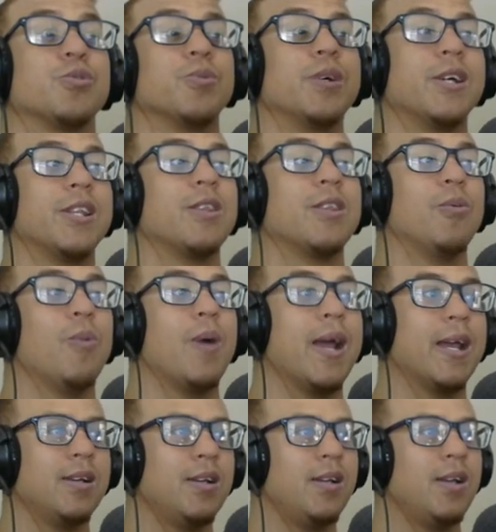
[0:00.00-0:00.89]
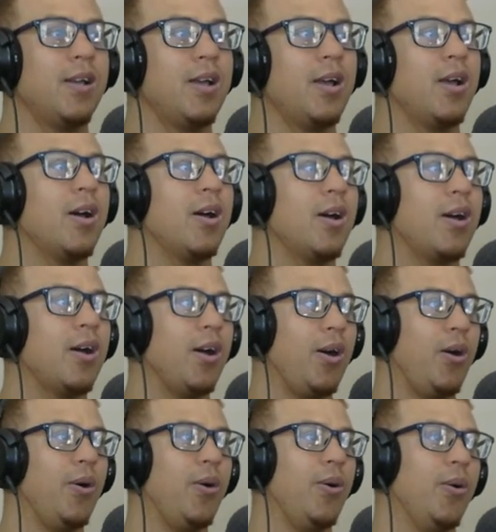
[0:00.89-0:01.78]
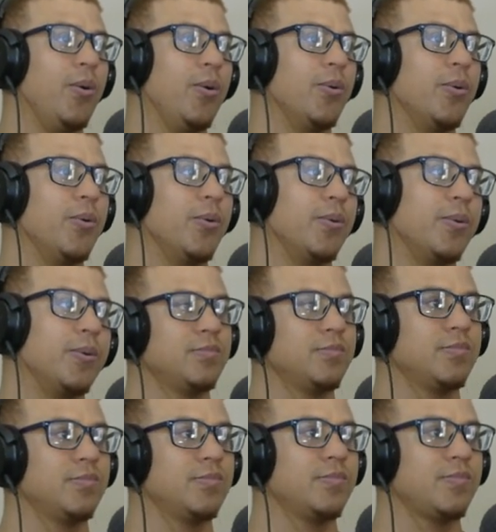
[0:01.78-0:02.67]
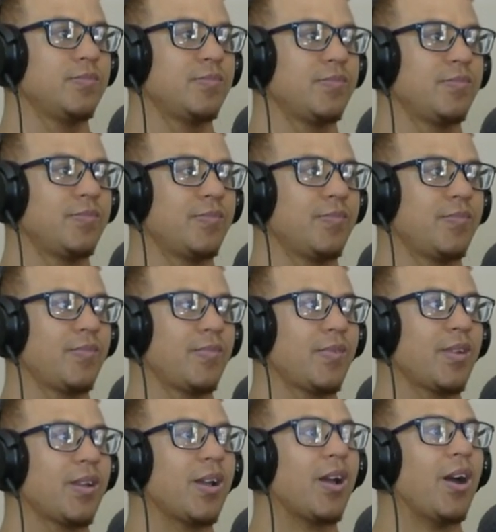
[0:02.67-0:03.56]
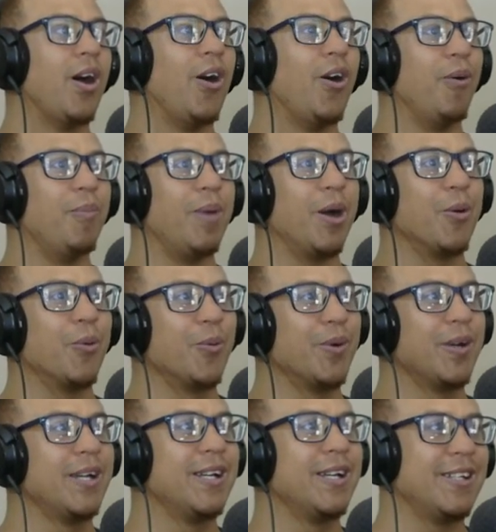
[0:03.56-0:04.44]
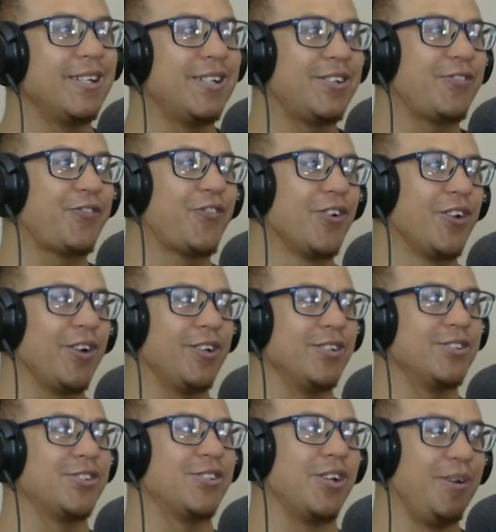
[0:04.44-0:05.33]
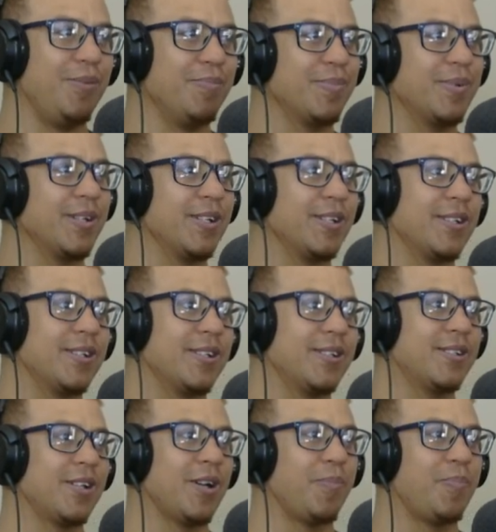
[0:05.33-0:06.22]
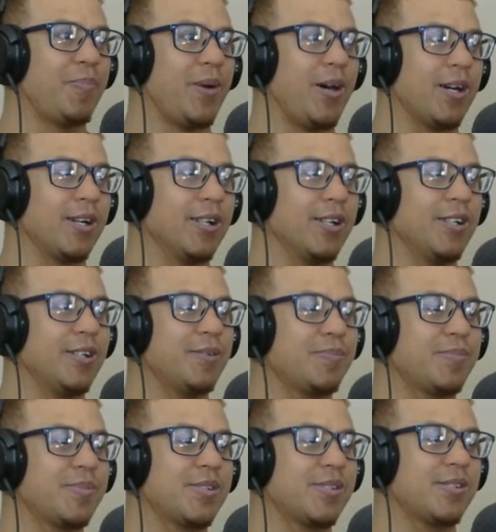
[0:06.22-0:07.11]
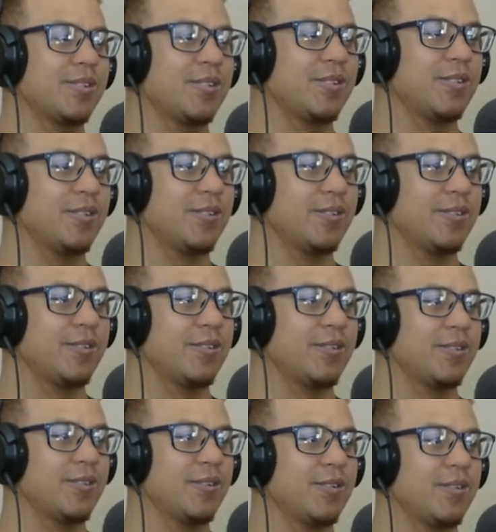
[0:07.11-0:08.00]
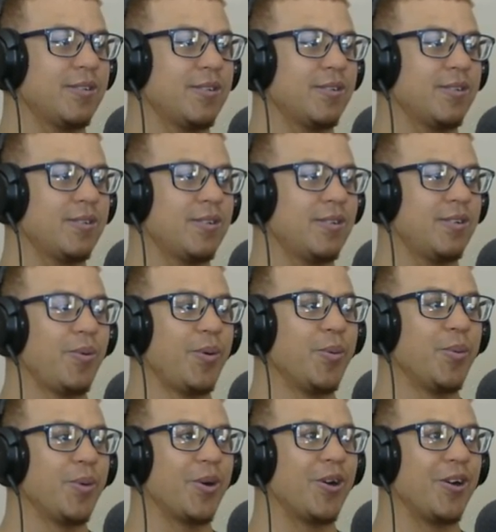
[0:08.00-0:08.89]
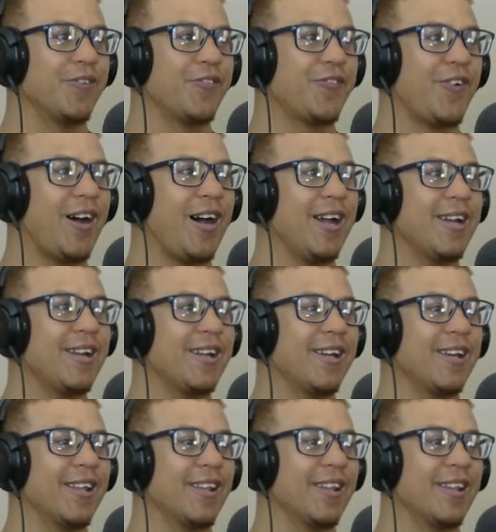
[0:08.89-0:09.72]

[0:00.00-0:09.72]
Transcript: worth the wait. Oh. Oh my word. Full on zombie apocalypse. We were confining